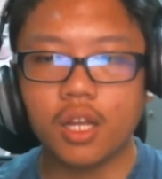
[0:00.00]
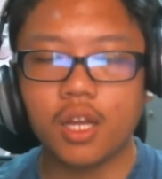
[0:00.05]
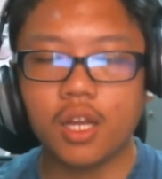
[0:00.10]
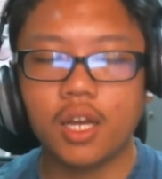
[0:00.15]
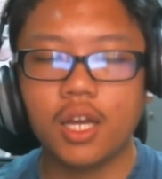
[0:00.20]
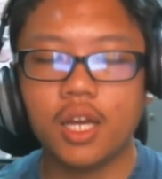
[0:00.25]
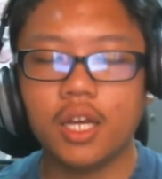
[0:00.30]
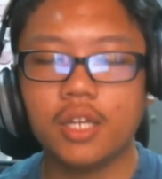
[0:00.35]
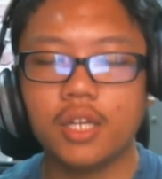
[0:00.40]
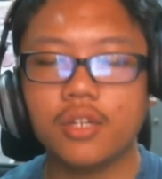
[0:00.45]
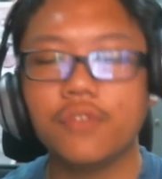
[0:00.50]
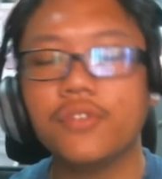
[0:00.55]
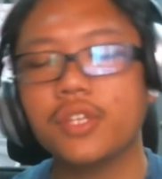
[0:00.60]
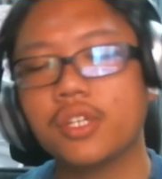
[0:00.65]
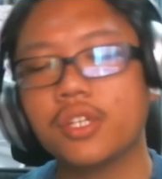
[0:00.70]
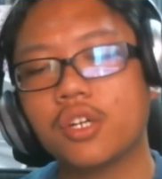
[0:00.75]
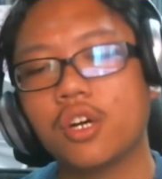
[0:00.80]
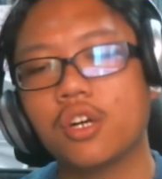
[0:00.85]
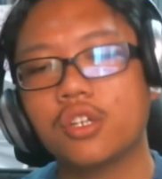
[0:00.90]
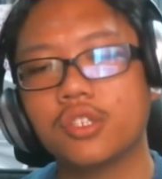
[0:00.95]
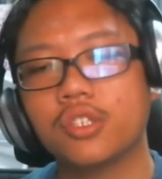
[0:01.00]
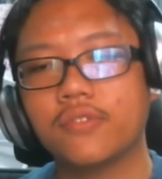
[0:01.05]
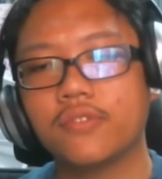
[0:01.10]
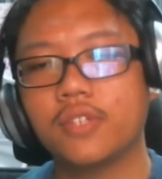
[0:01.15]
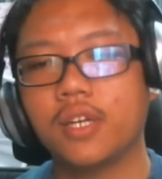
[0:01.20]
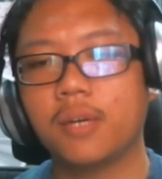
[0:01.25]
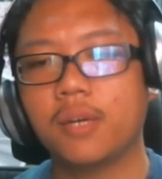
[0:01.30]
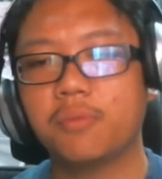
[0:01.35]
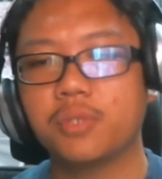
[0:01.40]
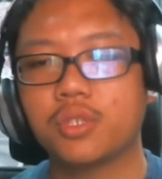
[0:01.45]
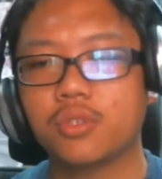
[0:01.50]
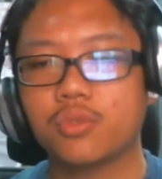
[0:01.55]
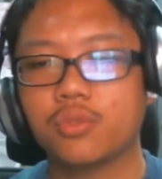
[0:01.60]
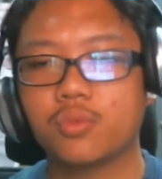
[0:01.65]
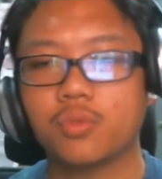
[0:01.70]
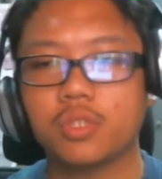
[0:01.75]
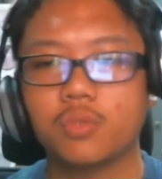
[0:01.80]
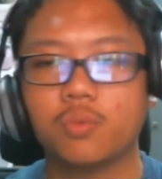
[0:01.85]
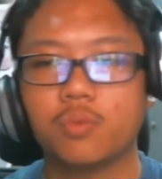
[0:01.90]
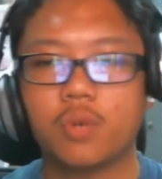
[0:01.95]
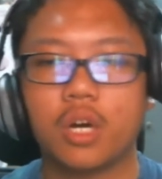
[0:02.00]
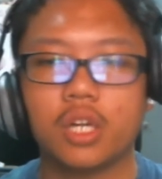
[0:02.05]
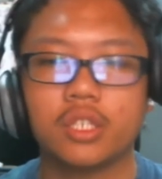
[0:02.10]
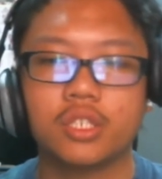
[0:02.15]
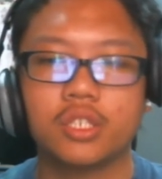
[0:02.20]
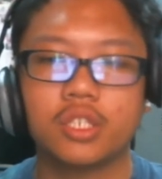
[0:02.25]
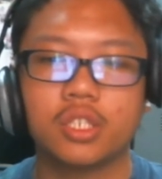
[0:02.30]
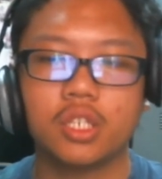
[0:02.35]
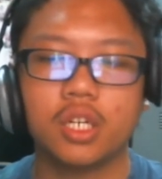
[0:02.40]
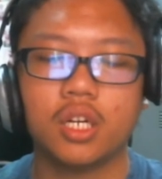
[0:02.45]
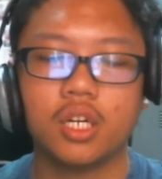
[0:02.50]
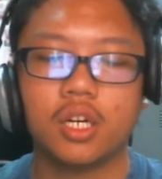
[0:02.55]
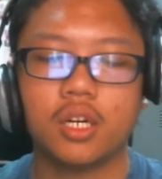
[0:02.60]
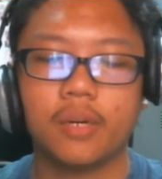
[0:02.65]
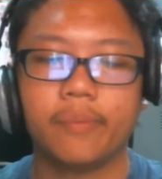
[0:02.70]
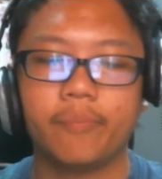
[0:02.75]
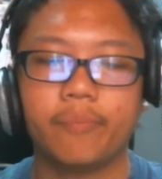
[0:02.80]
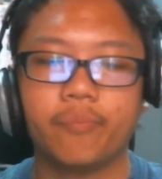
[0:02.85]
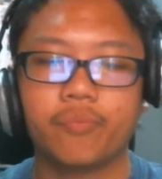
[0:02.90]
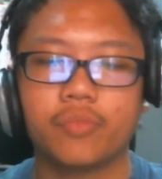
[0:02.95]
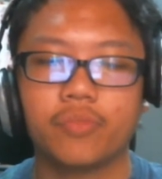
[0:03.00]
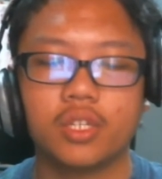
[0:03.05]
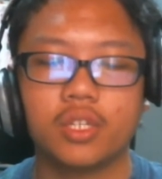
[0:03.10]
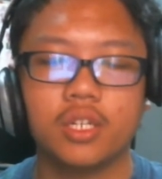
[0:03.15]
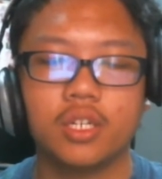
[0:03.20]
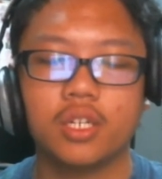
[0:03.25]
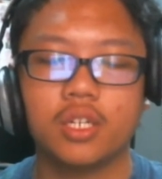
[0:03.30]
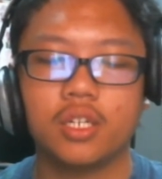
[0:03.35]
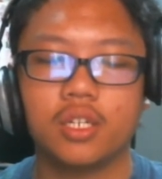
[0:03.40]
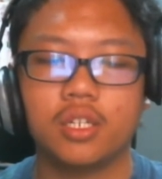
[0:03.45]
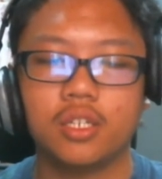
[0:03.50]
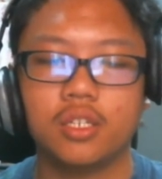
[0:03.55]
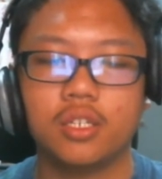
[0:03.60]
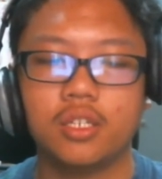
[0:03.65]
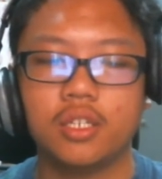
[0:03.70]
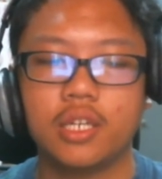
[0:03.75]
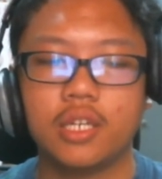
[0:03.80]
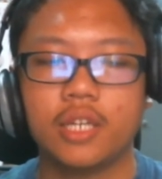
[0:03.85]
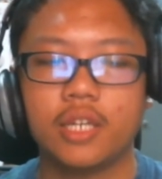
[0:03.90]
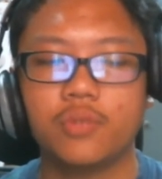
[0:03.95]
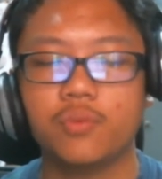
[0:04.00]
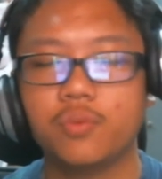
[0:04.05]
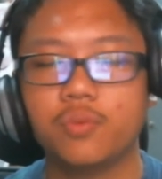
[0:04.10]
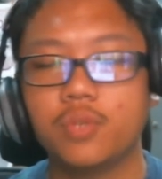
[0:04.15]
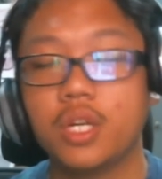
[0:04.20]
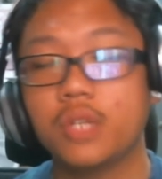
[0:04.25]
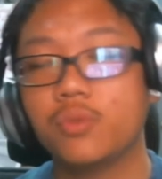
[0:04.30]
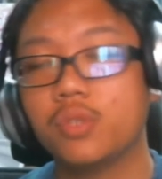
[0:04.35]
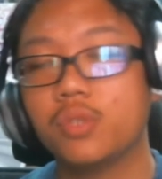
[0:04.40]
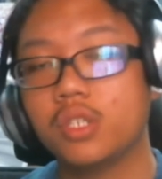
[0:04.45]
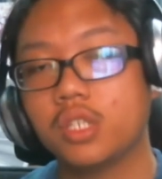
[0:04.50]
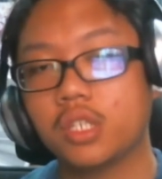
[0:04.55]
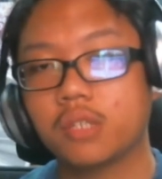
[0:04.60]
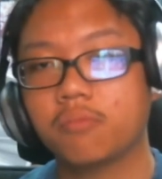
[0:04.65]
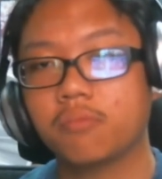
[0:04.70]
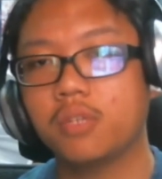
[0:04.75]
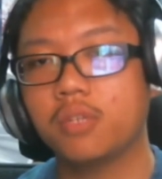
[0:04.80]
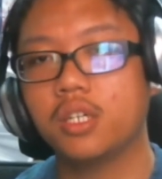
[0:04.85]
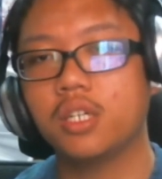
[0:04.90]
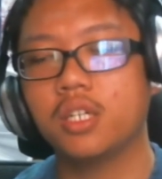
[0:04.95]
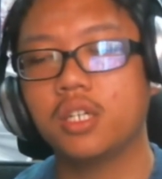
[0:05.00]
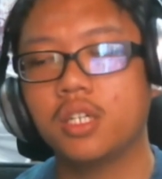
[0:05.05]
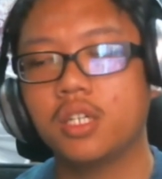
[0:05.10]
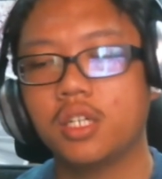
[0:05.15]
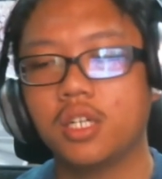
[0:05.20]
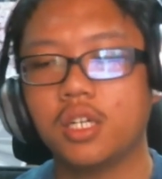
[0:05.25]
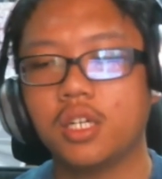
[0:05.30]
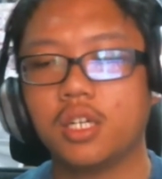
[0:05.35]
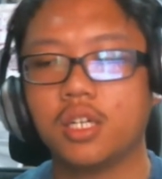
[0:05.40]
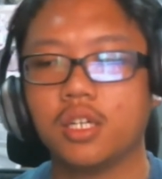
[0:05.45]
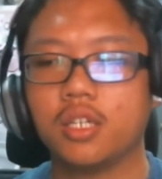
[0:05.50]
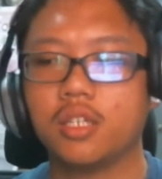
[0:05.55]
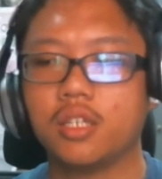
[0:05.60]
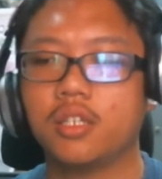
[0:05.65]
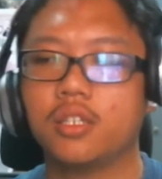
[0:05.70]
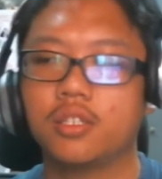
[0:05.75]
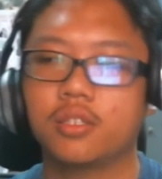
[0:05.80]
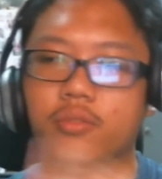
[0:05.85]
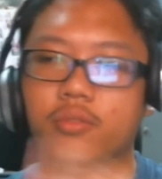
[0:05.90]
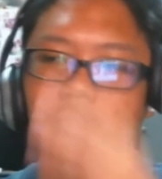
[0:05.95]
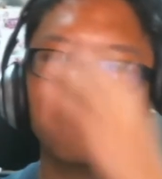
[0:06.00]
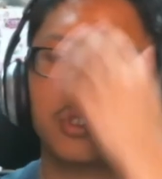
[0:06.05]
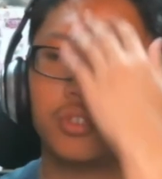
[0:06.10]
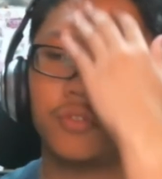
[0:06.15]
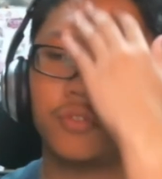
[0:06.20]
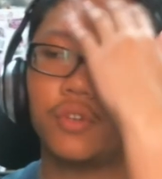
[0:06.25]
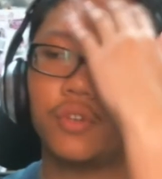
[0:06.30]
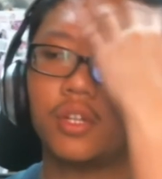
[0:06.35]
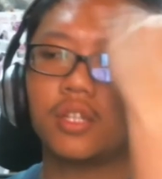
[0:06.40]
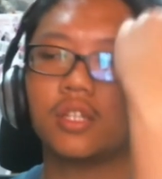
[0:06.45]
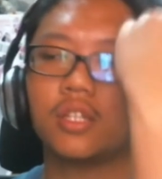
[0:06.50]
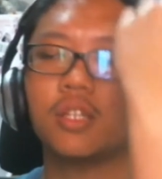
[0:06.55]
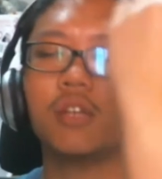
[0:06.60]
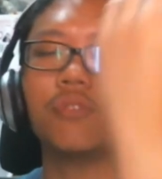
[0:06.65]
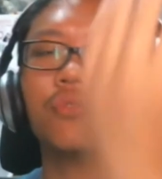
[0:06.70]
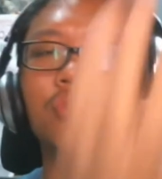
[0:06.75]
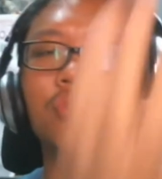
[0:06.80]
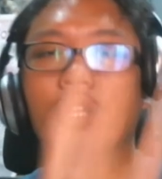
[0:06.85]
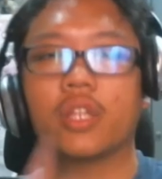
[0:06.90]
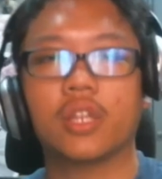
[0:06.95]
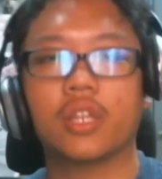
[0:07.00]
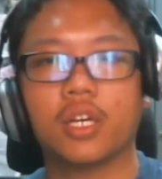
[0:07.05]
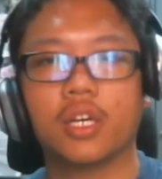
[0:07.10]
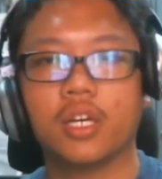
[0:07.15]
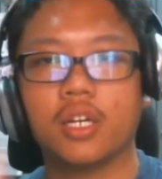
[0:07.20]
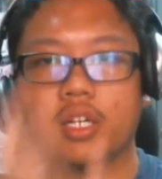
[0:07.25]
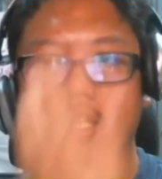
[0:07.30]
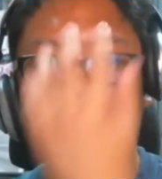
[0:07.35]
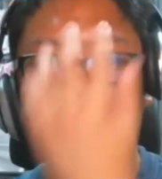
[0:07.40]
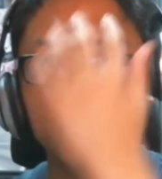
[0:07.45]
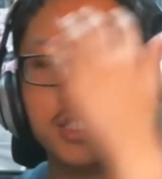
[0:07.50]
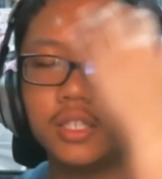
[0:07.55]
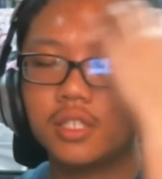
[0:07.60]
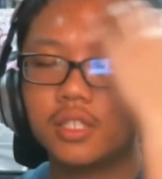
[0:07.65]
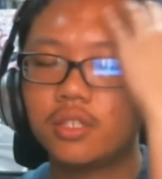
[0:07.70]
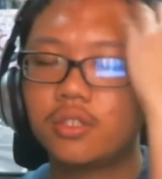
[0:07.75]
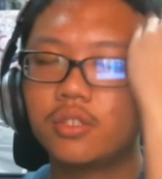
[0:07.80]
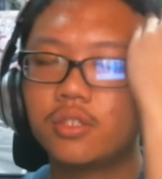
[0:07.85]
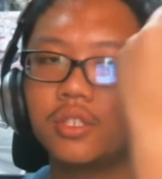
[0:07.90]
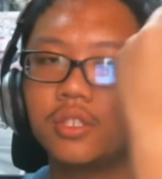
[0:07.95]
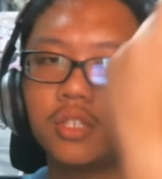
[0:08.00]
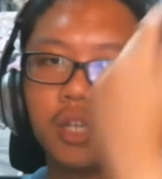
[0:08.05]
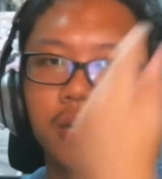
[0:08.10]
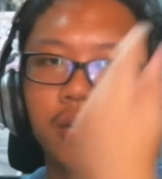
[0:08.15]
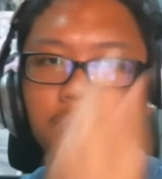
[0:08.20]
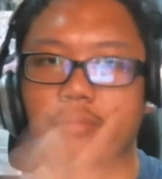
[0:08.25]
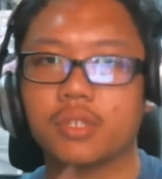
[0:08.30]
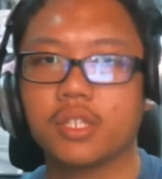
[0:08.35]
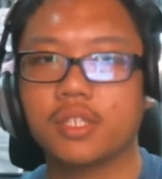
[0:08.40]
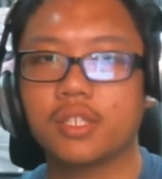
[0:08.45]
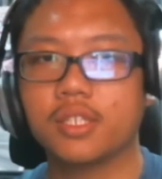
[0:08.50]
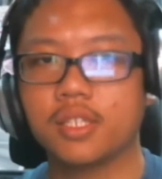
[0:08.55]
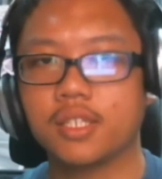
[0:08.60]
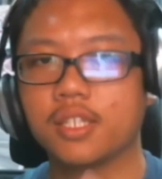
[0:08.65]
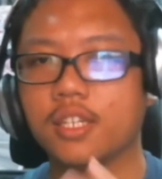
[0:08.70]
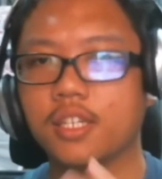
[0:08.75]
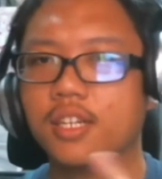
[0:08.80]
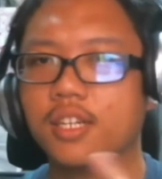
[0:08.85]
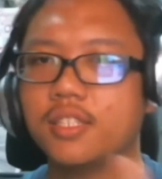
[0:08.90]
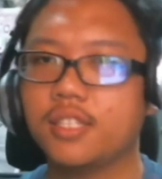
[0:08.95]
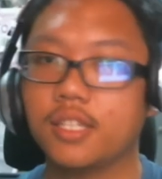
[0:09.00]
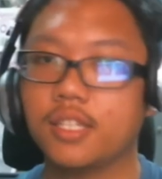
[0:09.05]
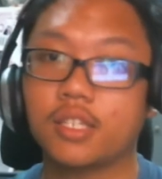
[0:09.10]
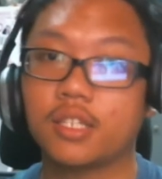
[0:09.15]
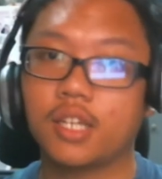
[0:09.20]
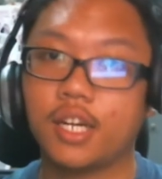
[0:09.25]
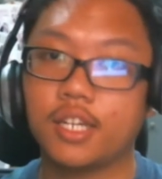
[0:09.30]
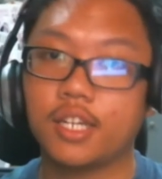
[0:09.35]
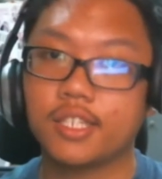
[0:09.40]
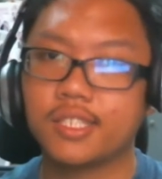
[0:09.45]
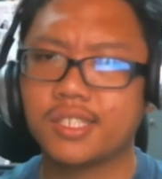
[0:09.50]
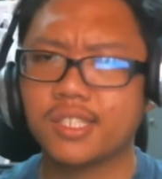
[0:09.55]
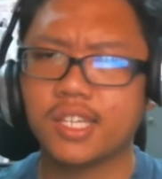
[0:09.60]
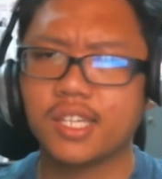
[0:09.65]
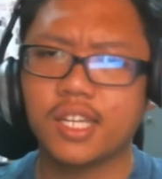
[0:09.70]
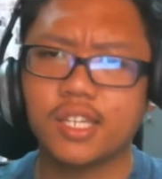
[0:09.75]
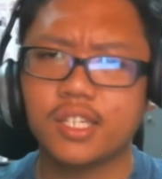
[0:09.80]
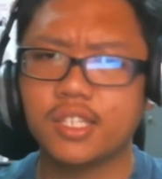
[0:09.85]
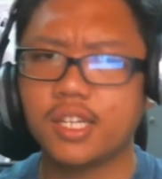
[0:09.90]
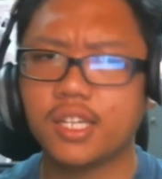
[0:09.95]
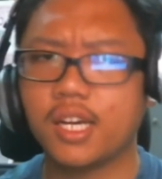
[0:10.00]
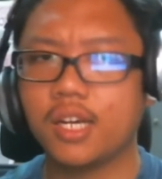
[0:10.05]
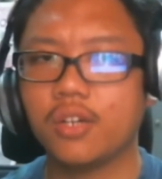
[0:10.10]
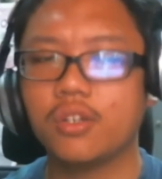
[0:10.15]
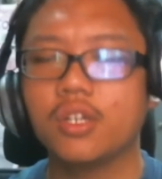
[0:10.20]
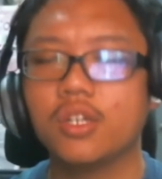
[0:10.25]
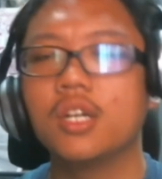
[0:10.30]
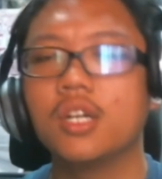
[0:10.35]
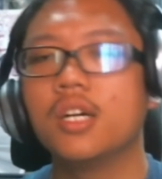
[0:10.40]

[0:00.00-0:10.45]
over the course of the episodes we watched, Edward Nygma, you know, fall in love with Lee Tompkins, and they're kind of together now.